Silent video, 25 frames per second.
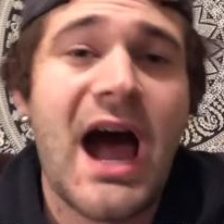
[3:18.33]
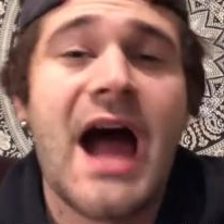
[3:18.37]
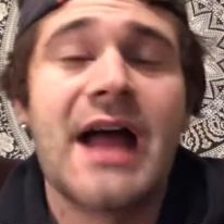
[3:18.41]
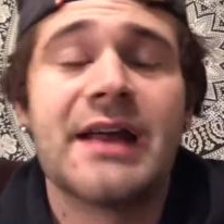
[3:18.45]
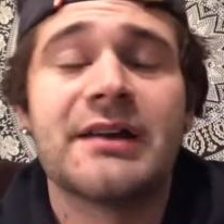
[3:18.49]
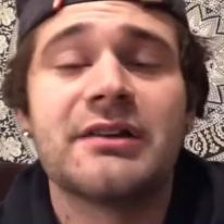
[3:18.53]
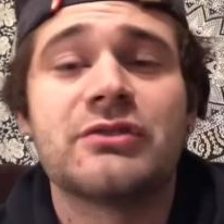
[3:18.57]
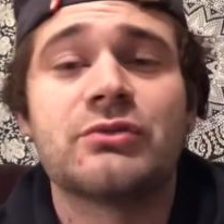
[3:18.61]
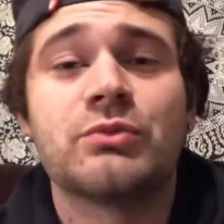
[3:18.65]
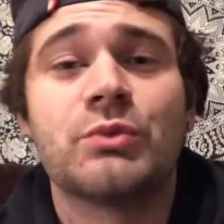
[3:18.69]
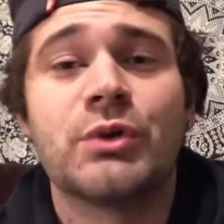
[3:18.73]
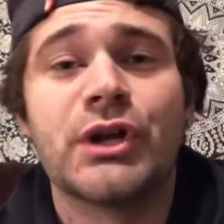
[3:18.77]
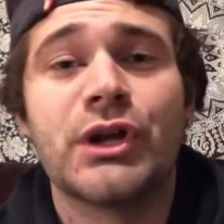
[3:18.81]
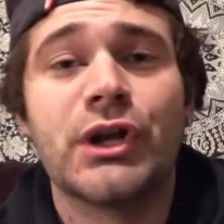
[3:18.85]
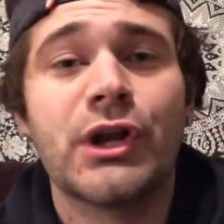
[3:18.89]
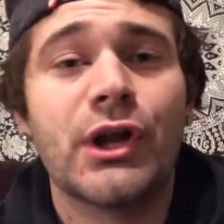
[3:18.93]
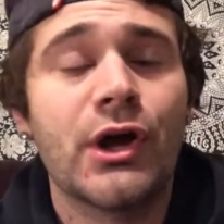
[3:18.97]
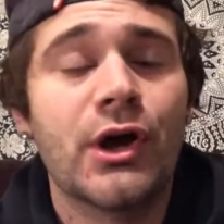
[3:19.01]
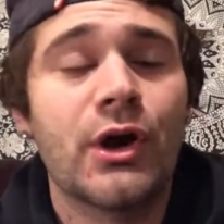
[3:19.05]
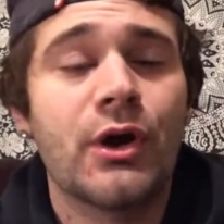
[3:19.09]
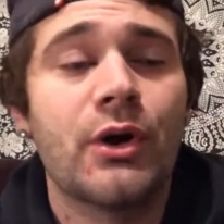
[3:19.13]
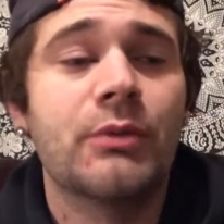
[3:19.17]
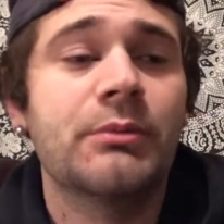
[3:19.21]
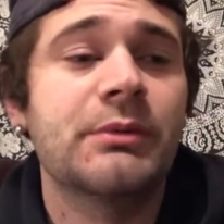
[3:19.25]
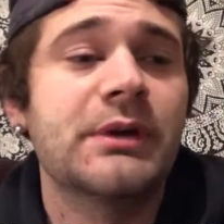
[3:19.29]
I just want to
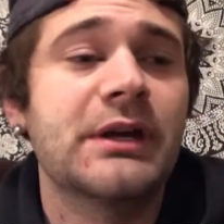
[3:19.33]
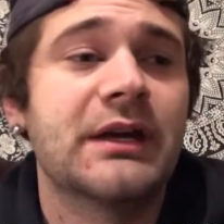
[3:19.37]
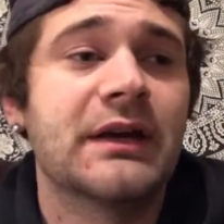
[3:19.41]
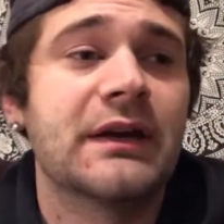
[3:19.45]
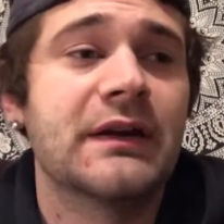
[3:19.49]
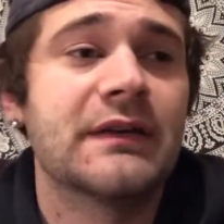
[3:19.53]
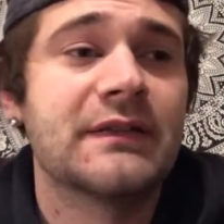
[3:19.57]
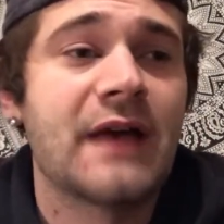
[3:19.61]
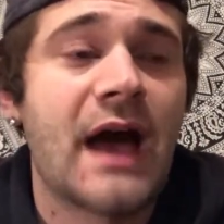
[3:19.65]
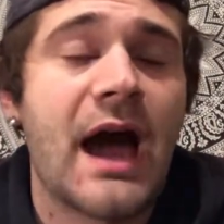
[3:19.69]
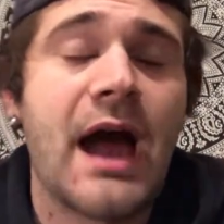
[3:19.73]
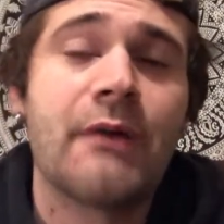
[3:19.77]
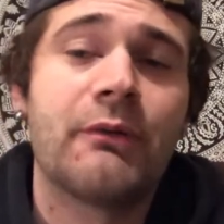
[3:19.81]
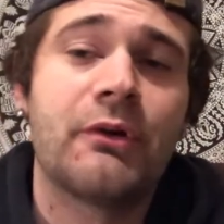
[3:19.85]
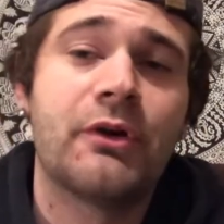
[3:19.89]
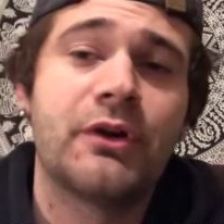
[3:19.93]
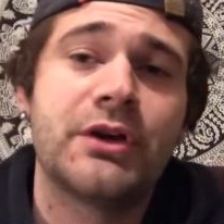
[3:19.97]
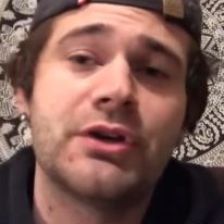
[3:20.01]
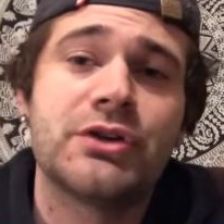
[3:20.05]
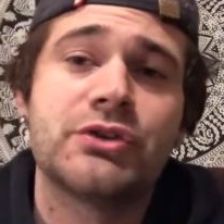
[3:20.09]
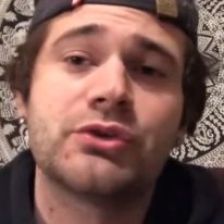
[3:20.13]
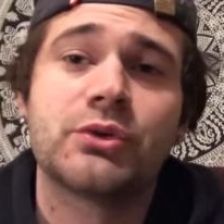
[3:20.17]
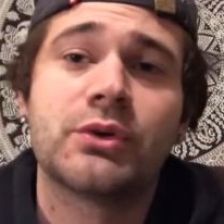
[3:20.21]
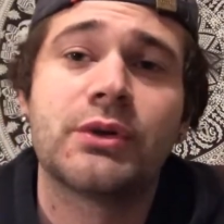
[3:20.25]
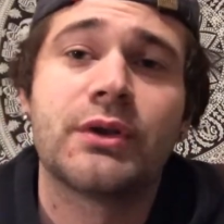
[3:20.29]
know because I
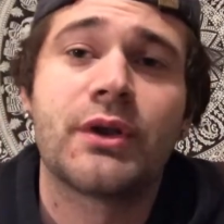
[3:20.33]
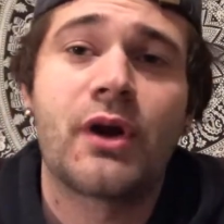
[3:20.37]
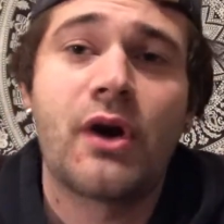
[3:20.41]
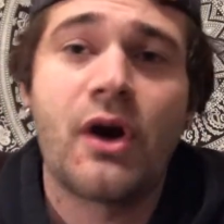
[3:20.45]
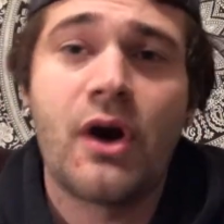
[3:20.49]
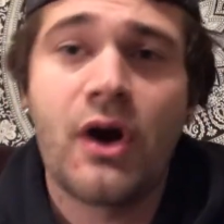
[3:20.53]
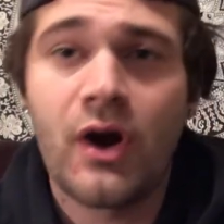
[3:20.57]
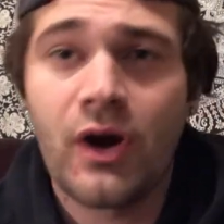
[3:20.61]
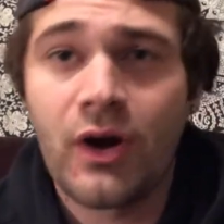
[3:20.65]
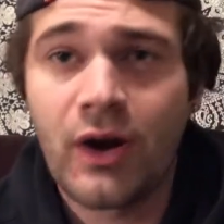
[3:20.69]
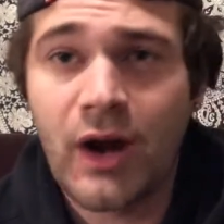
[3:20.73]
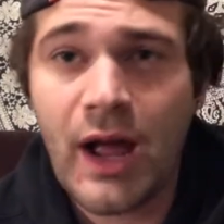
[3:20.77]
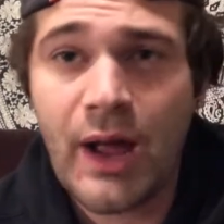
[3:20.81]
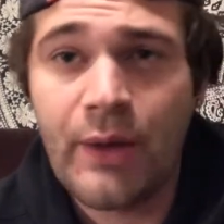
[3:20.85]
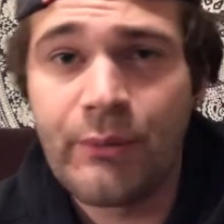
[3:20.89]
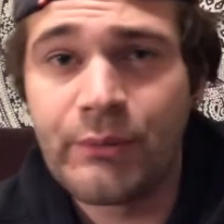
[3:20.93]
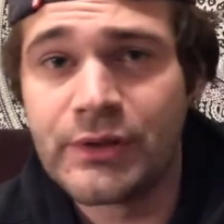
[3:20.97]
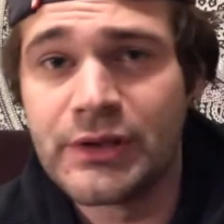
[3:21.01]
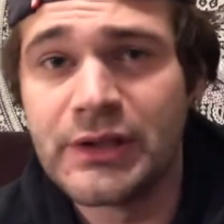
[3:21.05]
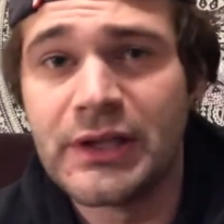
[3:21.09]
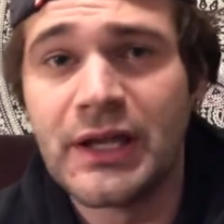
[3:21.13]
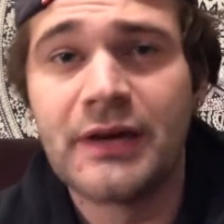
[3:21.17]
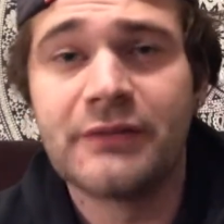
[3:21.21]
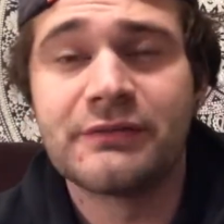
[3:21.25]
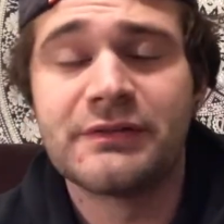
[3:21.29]
really enjoy the car. I
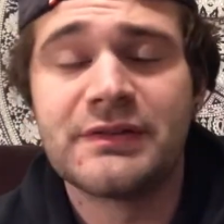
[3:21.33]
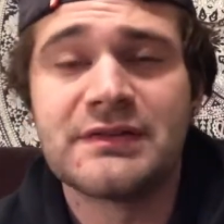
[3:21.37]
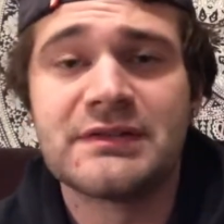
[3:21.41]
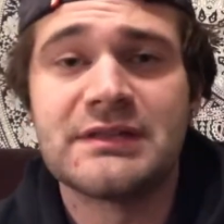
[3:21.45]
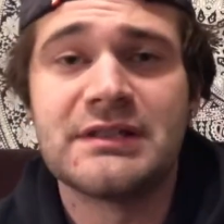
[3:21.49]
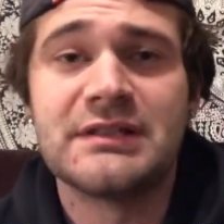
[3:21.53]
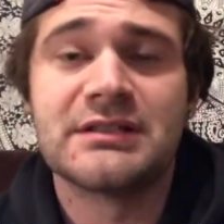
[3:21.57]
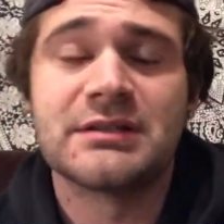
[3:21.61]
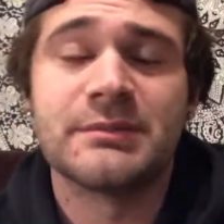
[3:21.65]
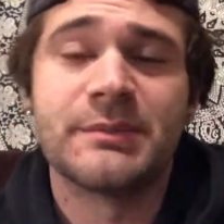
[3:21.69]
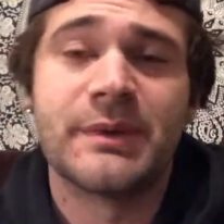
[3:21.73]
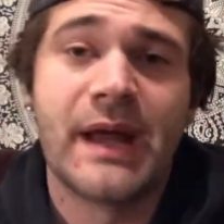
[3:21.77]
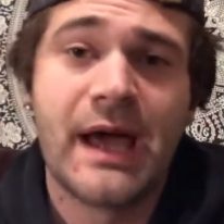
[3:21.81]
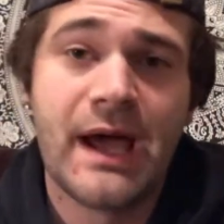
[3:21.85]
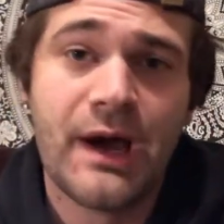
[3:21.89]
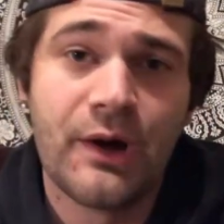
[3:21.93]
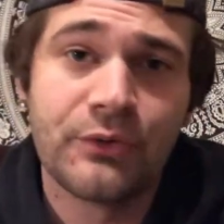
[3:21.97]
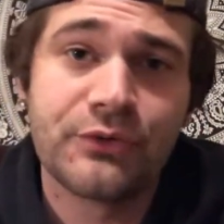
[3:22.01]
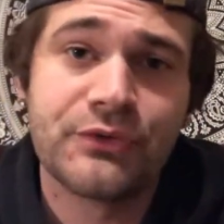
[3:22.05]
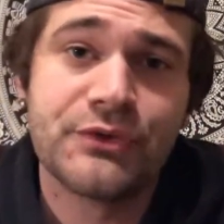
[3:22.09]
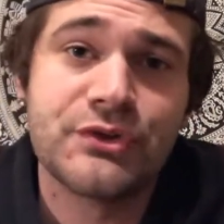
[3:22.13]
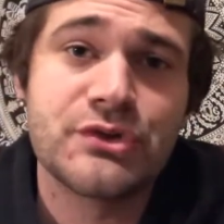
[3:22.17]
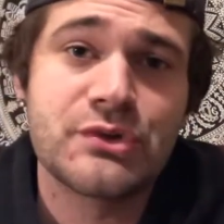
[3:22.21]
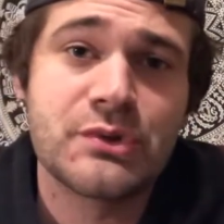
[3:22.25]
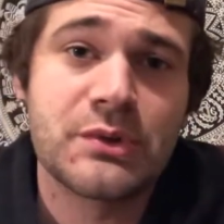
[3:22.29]
would love to see someone
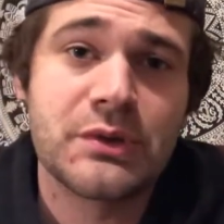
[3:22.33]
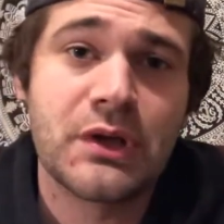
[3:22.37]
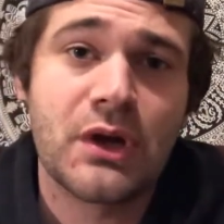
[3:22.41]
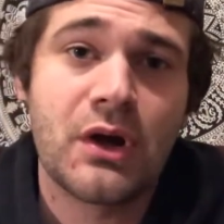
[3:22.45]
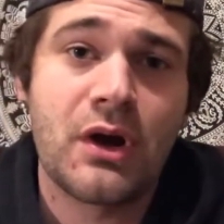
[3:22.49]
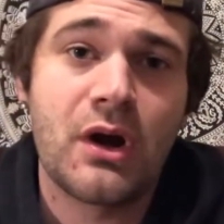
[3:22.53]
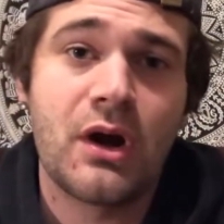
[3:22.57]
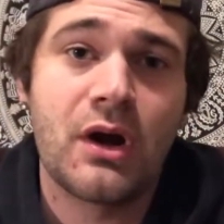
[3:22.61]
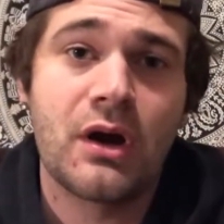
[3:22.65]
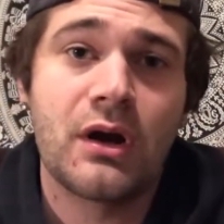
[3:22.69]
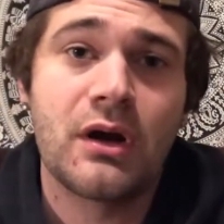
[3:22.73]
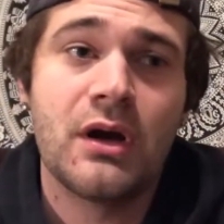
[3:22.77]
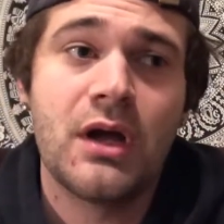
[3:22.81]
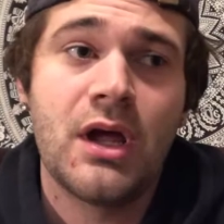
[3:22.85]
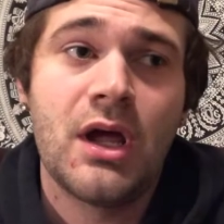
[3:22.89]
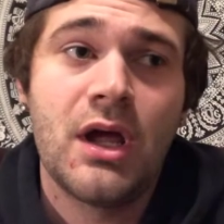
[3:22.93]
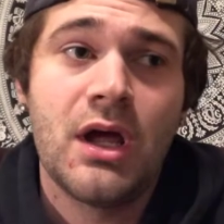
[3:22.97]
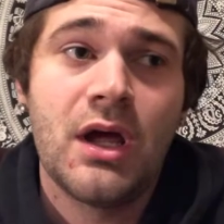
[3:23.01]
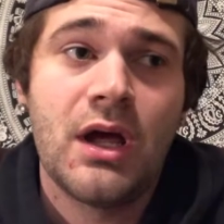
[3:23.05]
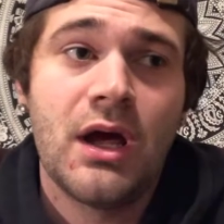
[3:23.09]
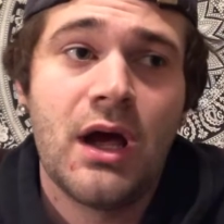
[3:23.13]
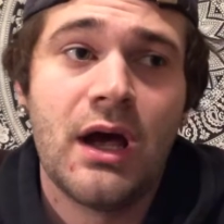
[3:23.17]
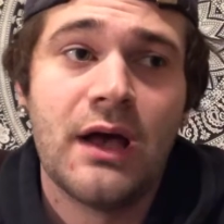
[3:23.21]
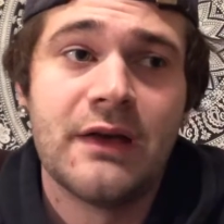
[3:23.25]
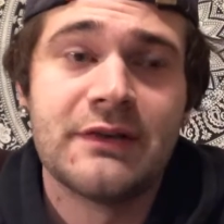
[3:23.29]
else enjoy the car
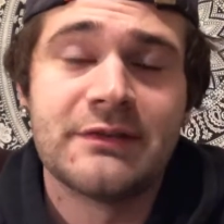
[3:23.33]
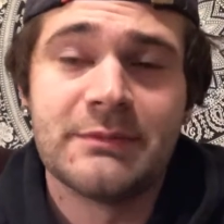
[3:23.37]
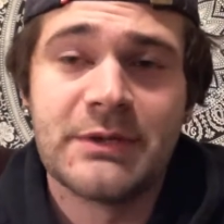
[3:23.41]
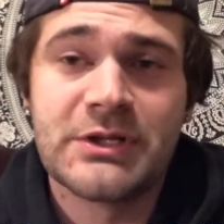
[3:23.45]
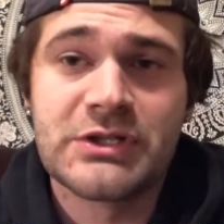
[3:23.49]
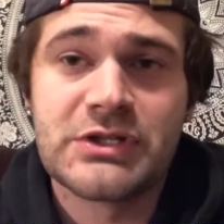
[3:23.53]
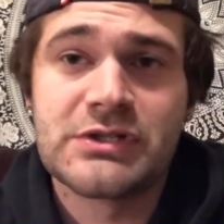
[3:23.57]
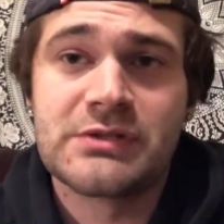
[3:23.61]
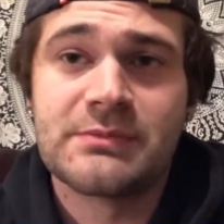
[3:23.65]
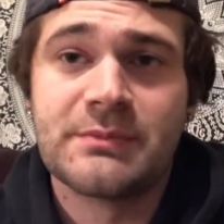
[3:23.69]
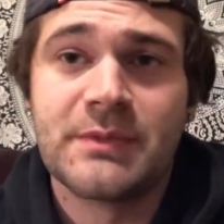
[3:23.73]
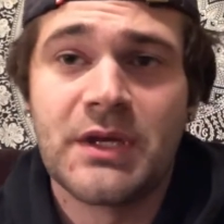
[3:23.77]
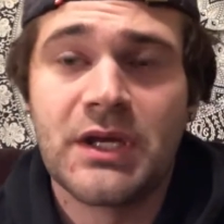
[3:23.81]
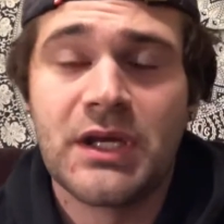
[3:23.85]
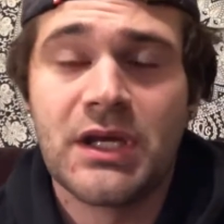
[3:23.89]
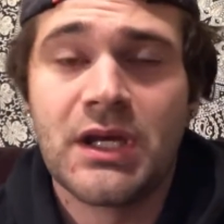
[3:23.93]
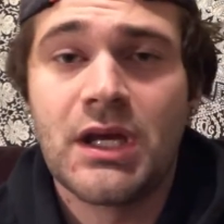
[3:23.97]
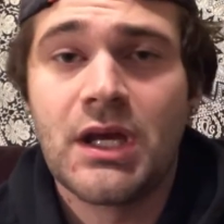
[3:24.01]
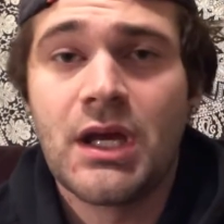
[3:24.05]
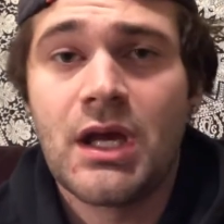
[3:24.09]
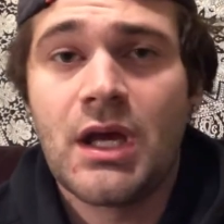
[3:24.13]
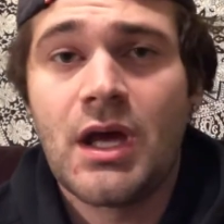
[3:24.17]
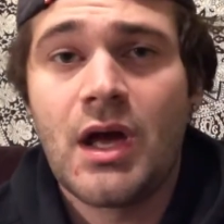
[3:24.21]
as much as me.